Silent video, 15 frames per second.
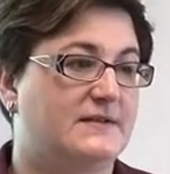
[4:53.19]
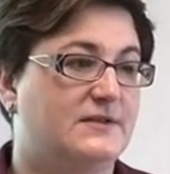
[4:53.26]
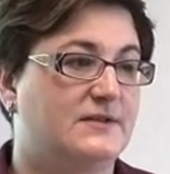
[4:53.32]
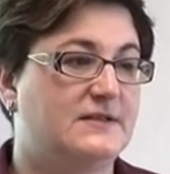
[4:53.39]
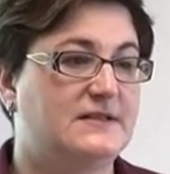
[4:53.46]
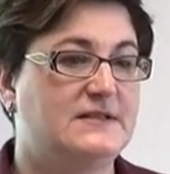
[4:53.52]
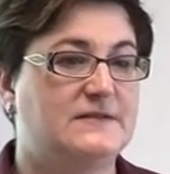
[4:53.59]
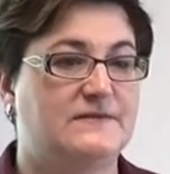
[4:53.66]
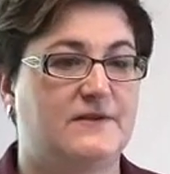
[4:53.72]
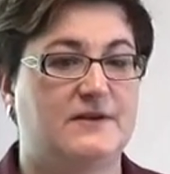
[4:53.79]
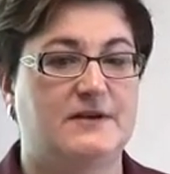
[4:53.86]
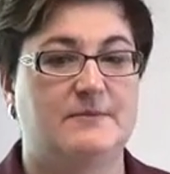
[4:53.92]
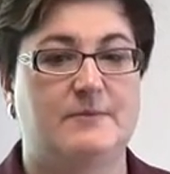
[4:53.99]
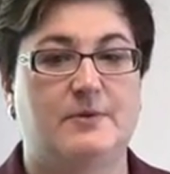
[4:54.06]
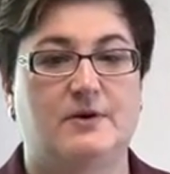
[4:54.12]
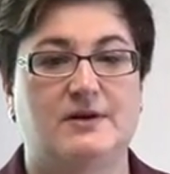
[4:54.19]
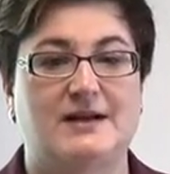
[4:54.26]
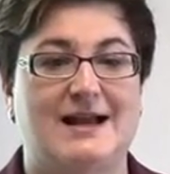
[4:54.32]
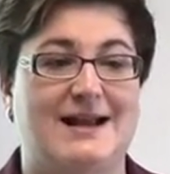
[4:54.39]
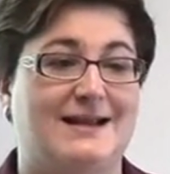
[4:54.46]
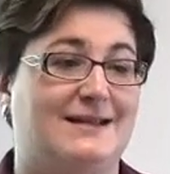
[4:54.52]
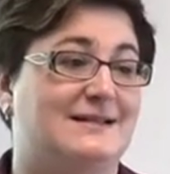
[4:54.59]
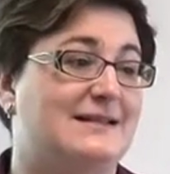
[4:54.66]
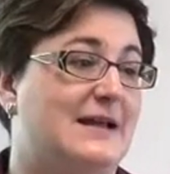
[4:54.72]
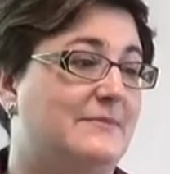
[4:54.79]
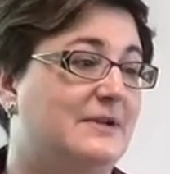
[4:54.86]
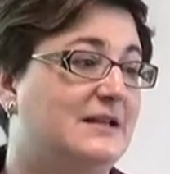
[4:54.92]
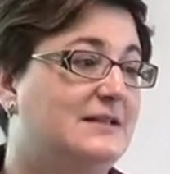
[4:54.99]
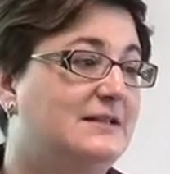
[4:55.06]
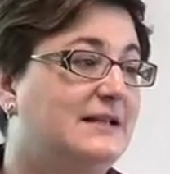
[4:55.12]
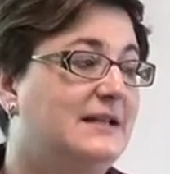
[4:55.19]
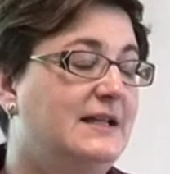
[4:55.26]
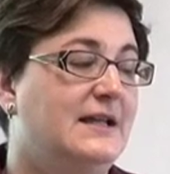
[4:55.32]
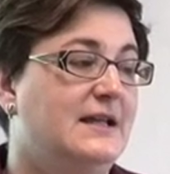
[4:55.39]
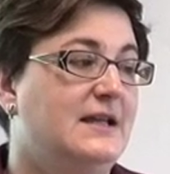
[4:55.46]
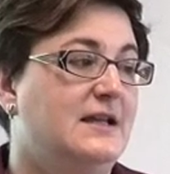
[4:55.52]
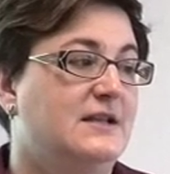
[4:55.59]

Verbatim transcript: So this is very important academically.